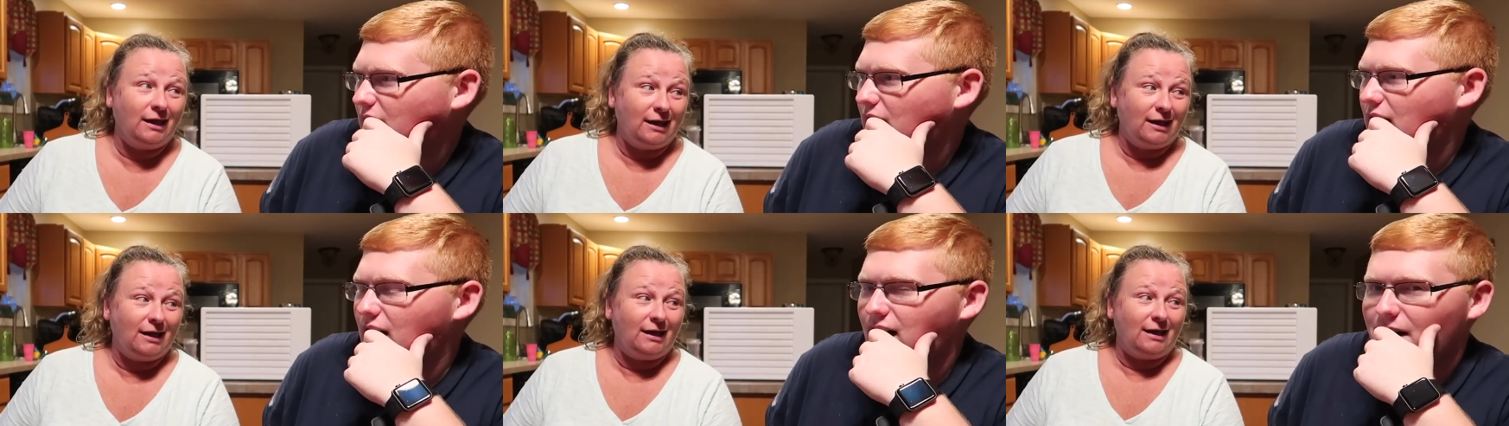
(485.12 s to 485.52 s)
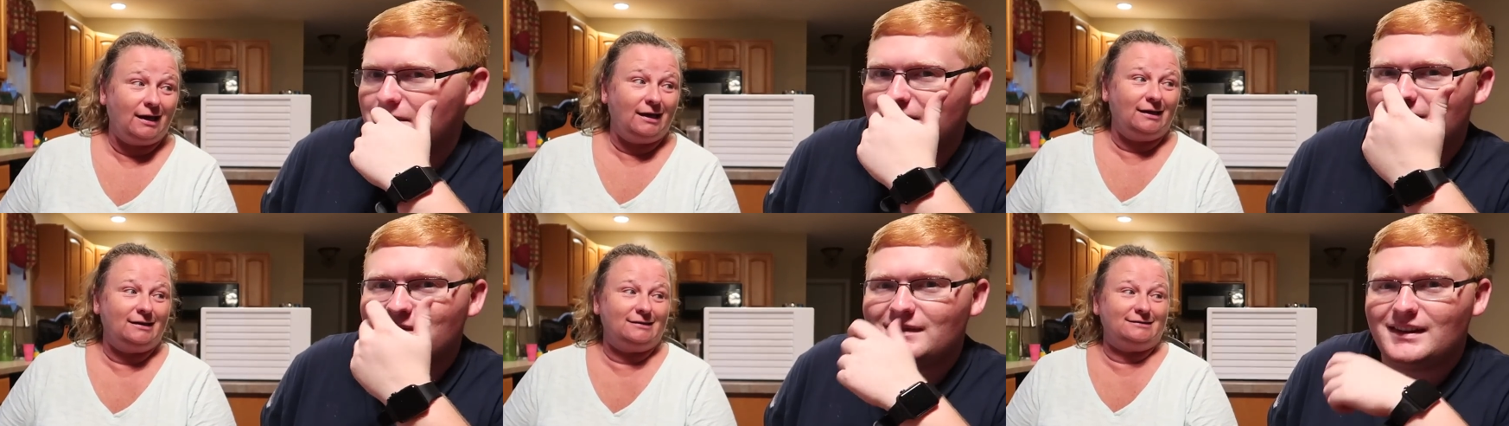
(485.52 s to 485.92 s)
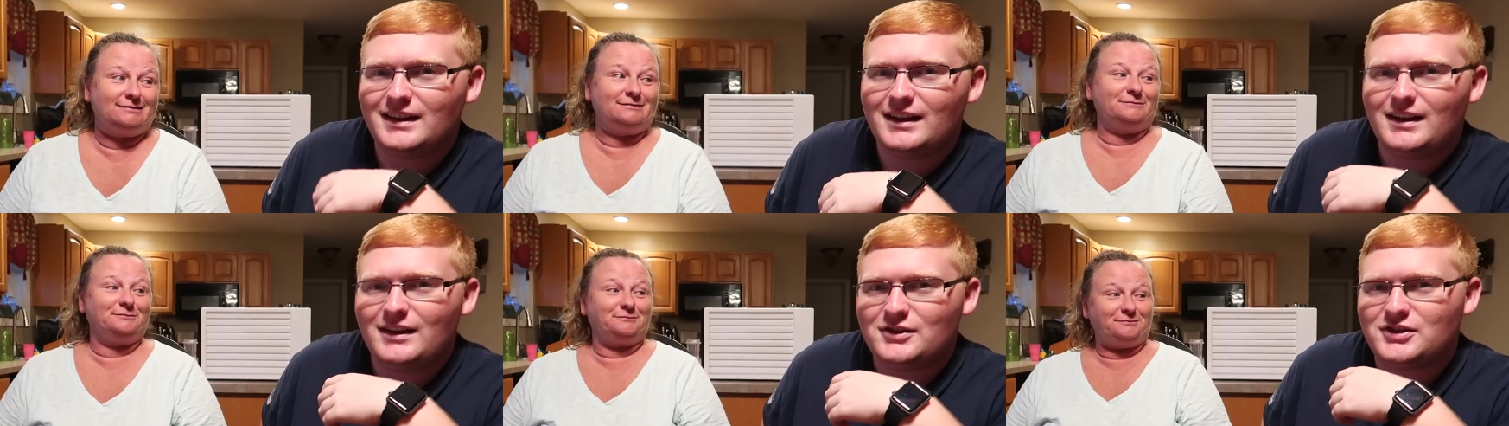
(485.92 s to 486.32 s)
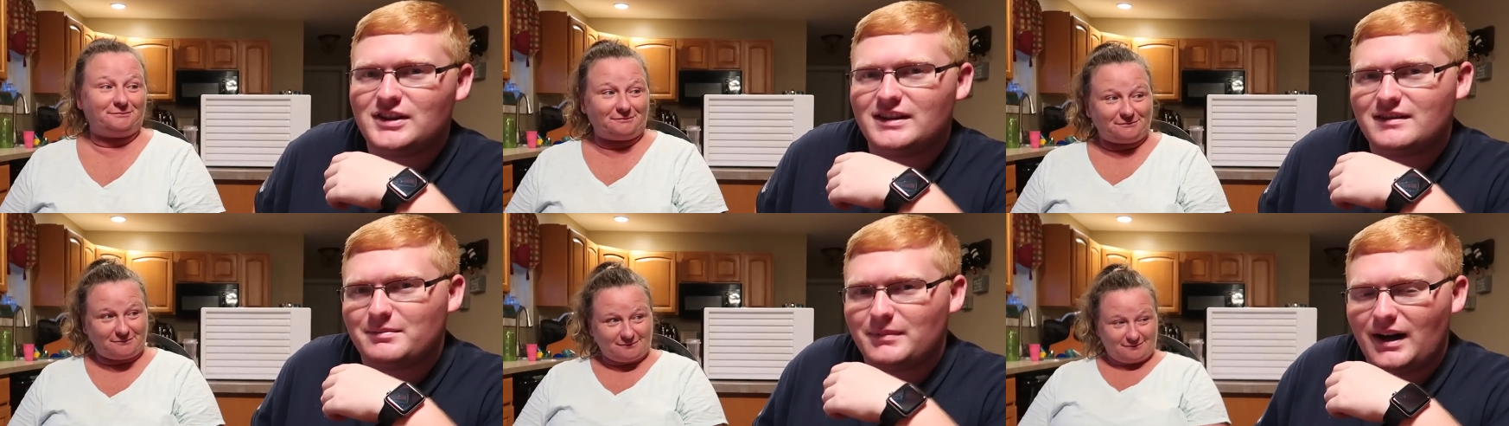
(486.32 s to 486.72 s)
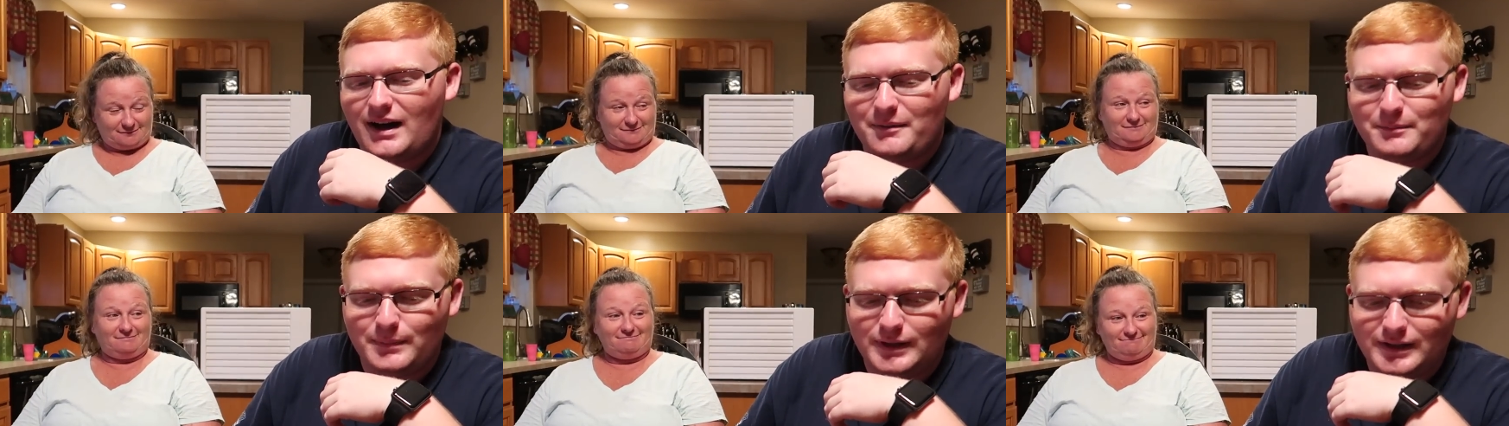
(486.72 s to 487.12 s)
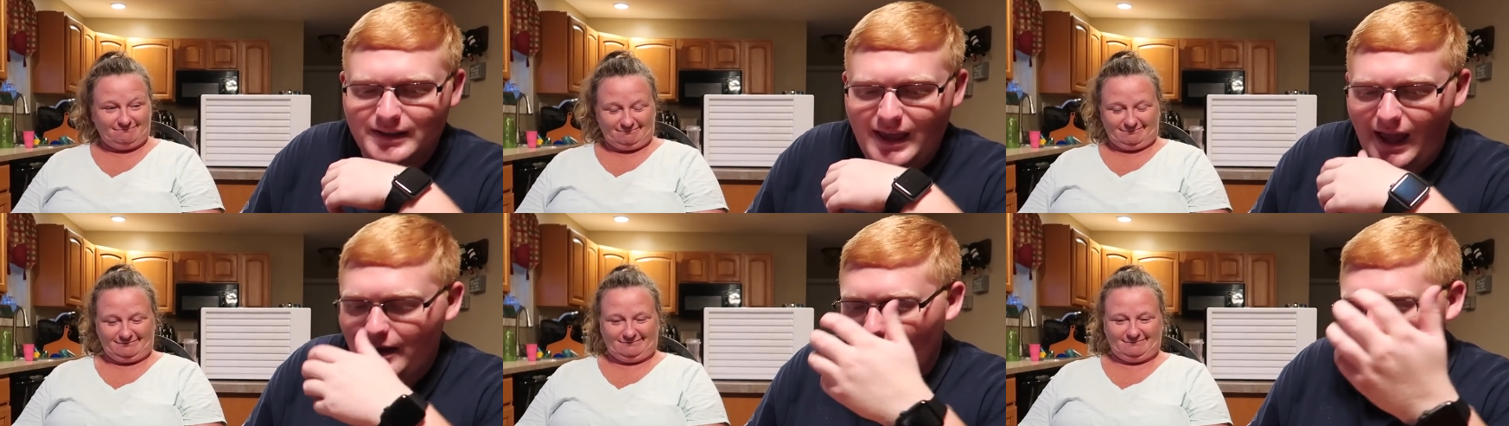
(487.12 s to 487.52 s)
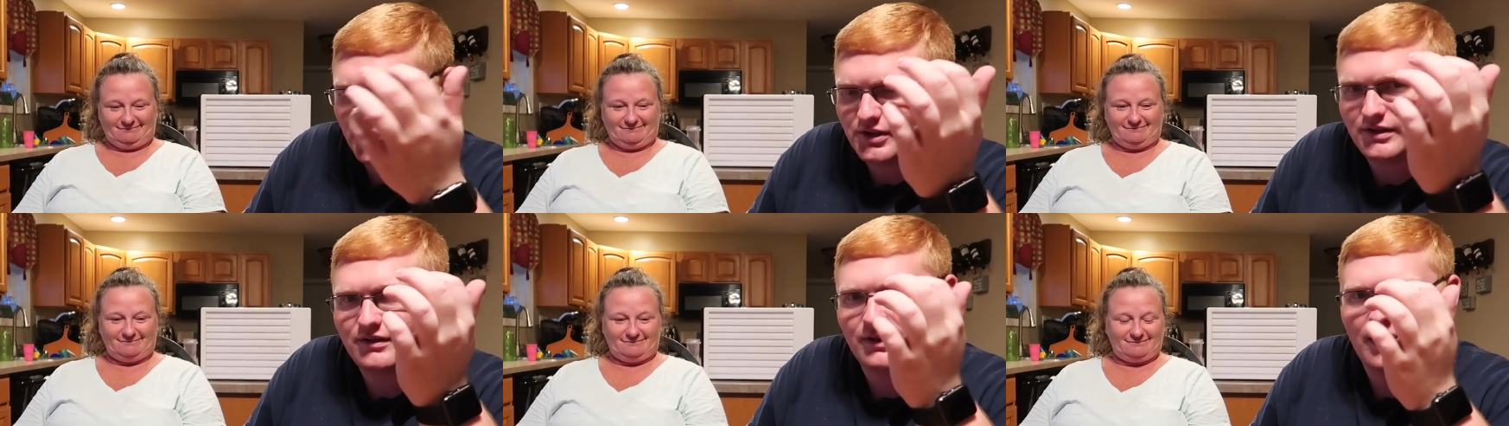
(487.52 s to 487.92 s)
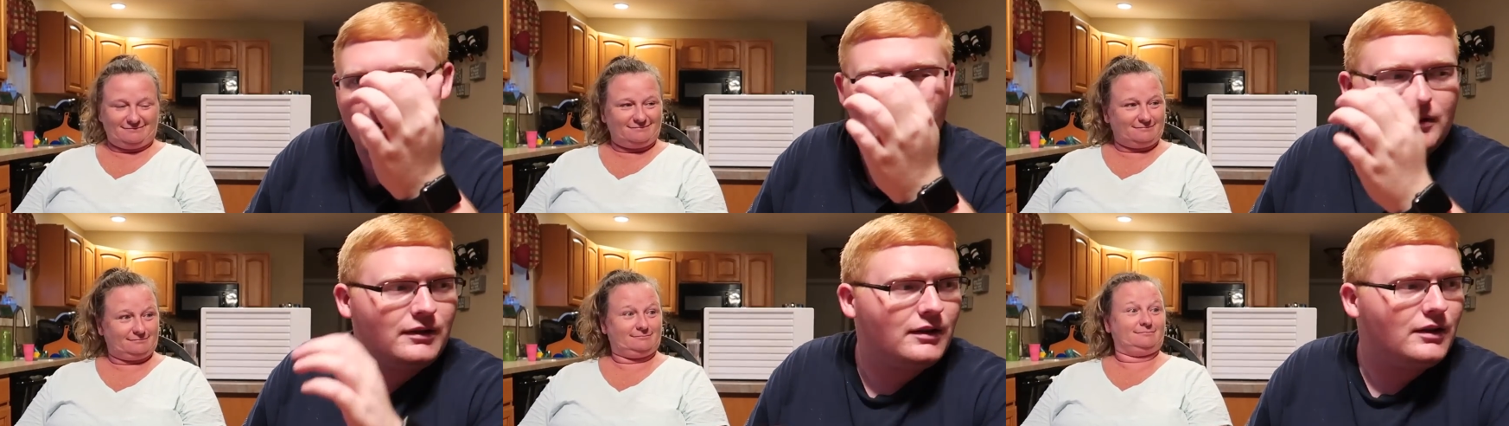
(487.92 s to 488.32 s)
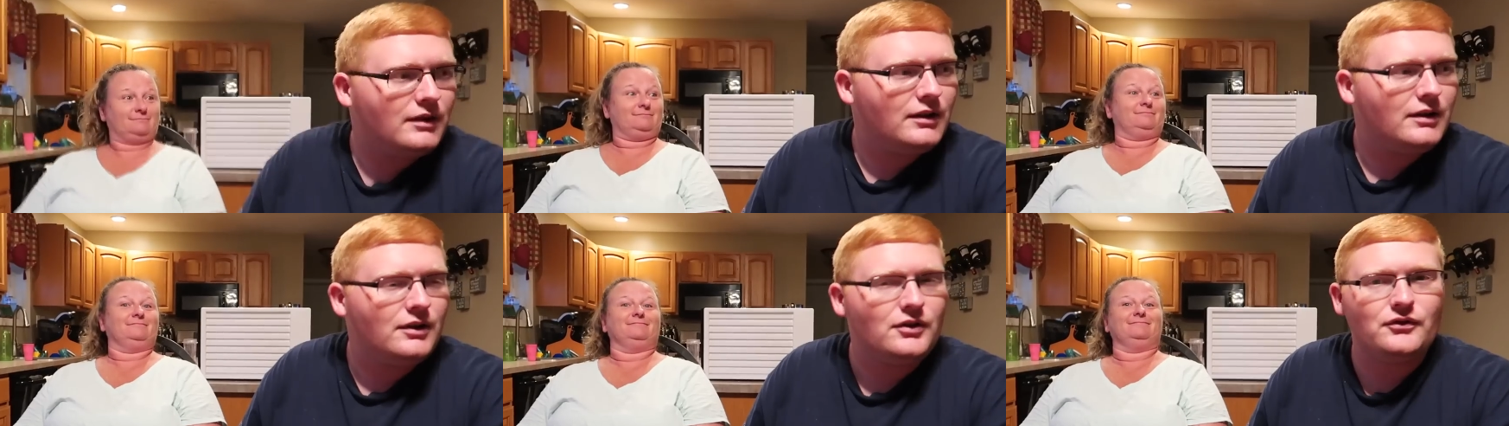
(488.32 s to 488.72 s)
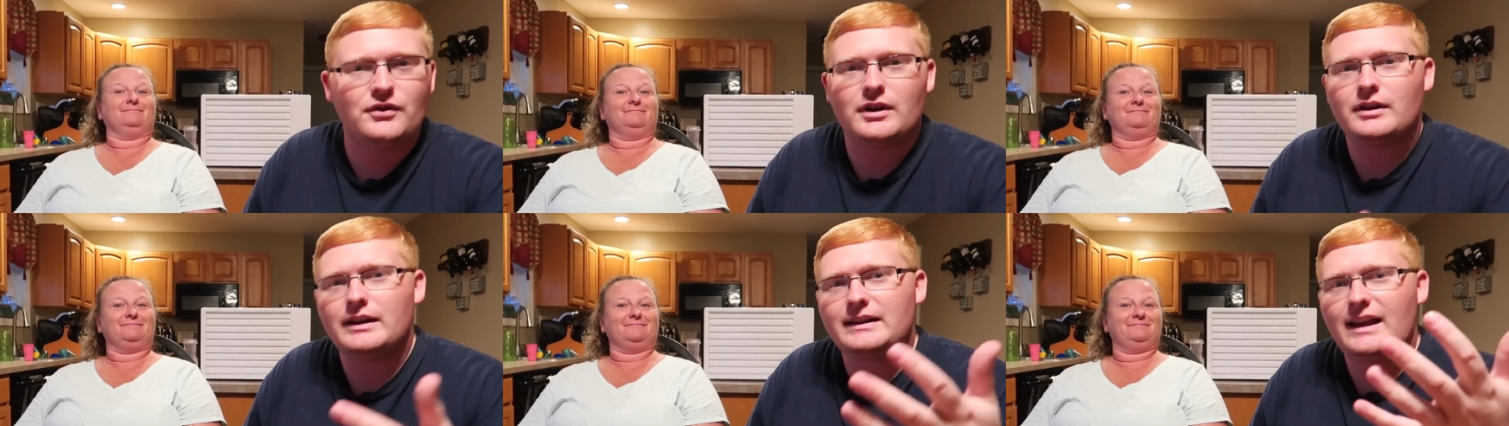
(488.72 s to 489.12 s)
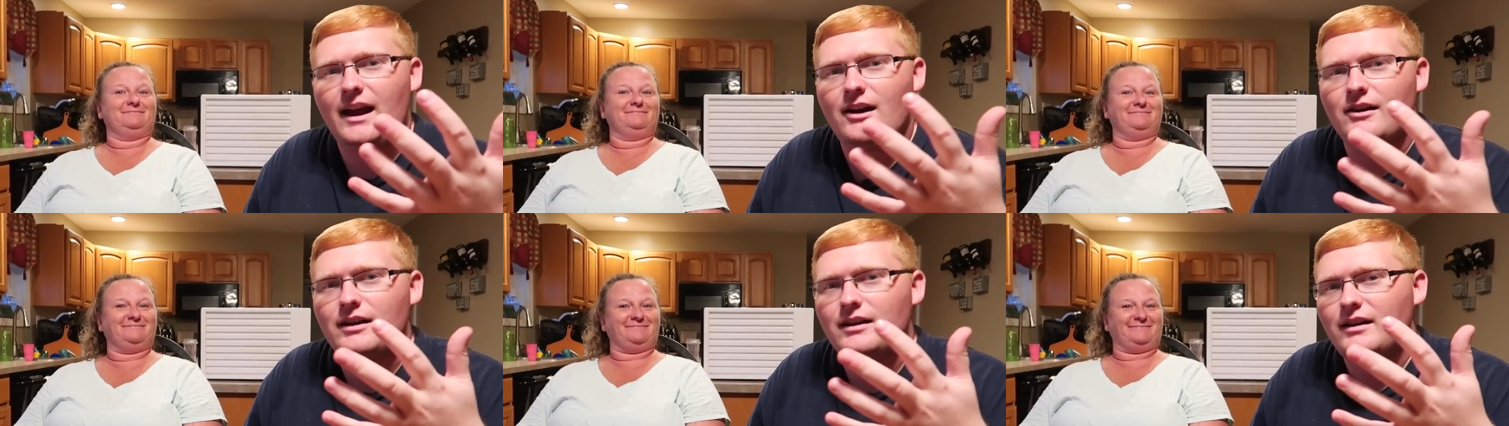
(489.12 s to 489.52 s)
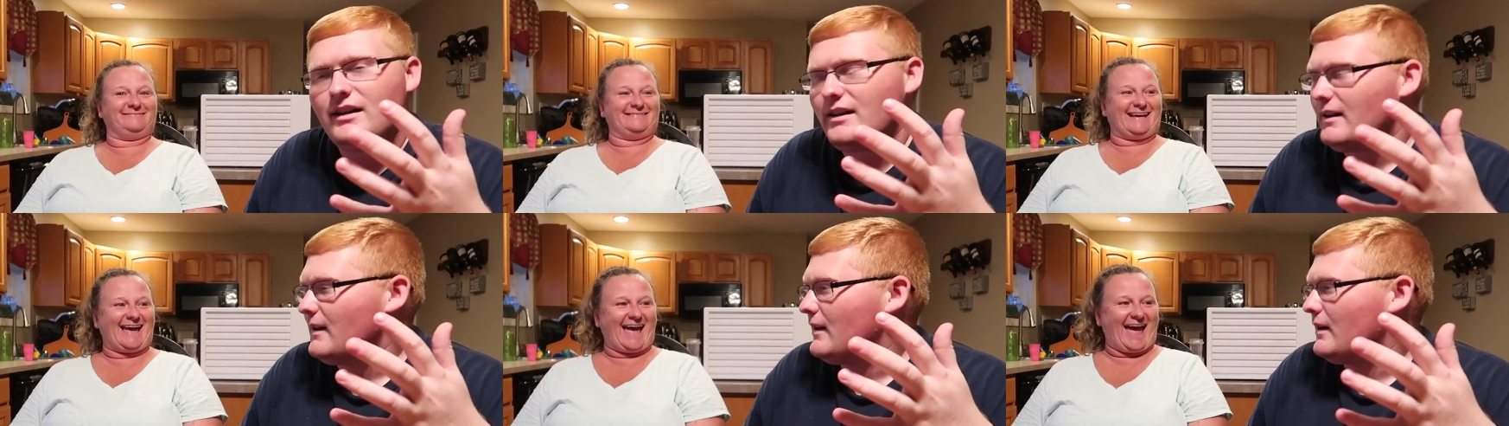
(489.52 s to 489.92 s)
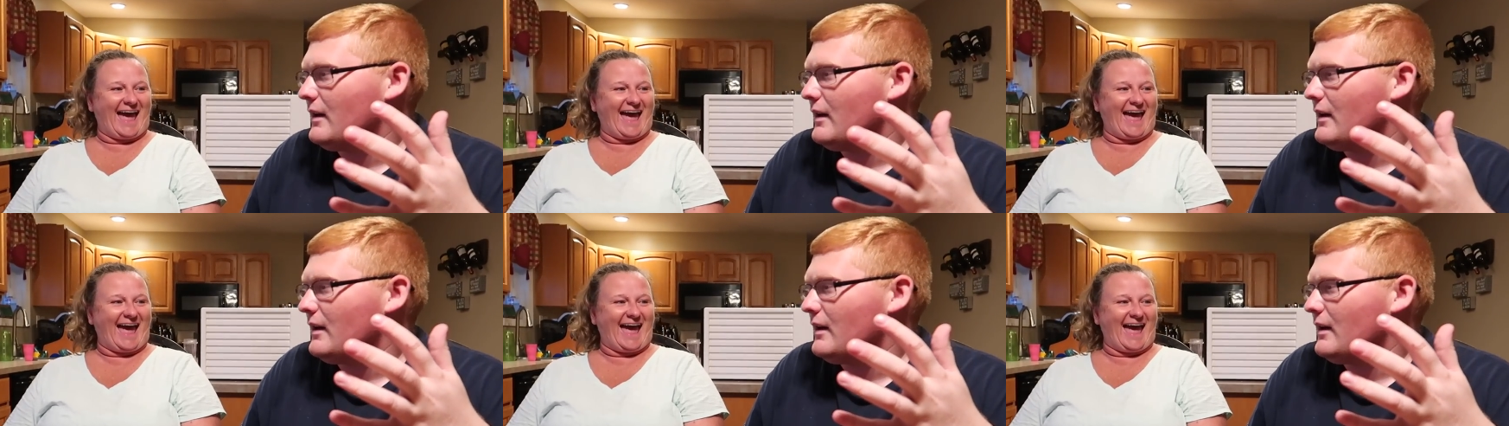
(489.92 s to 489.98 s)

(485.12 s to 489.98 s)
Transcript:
Speaker 1: Oh, uh, geez, Mom. But yeah, no, I just, really, Daria?